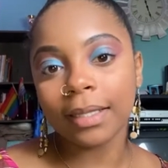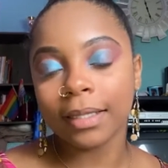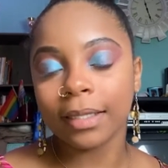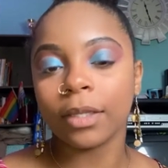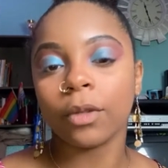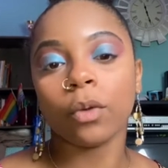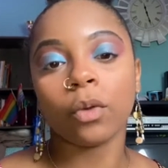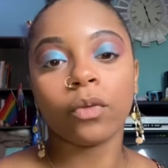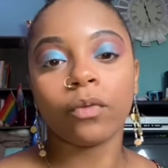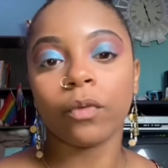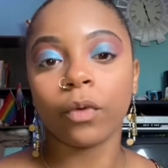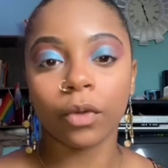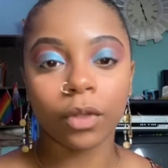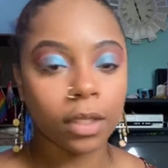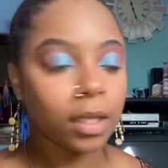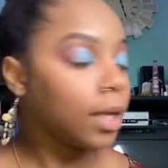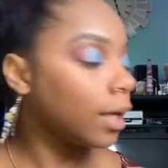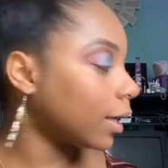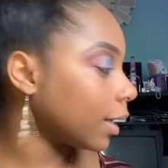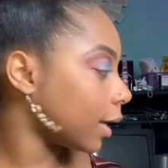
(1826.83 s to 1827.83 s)
youthful
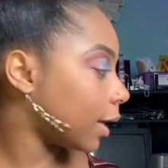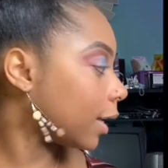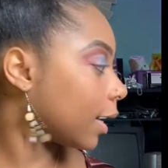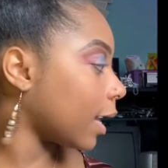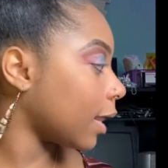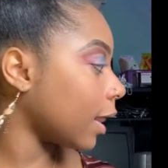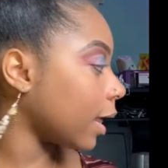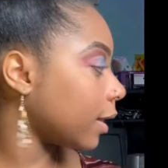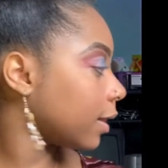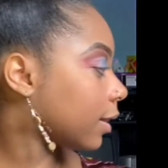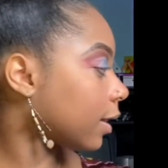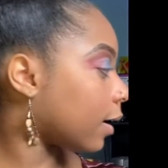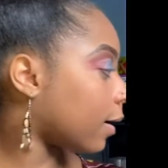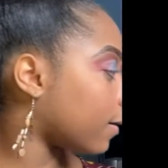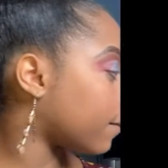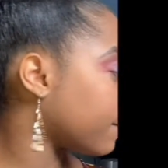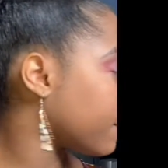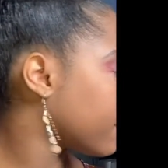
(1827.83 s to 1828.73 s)
look, and I like that.